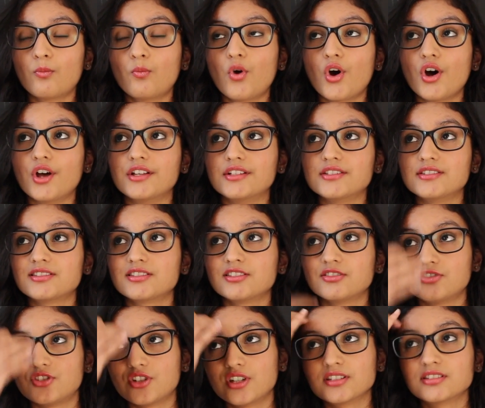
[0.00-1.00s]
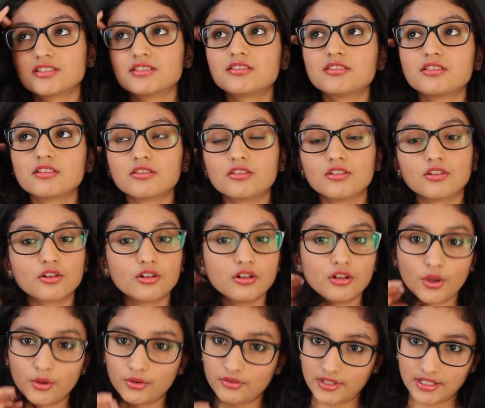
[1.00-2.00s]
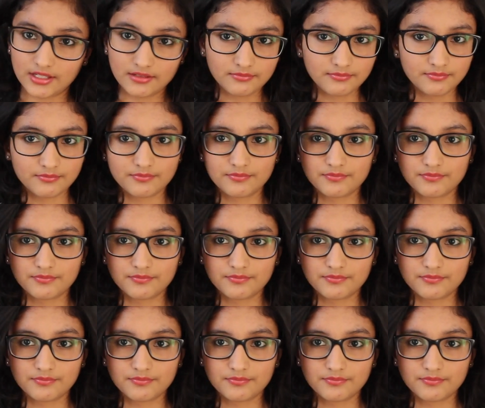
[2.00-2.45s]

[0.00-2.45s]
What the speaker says: was just the clothing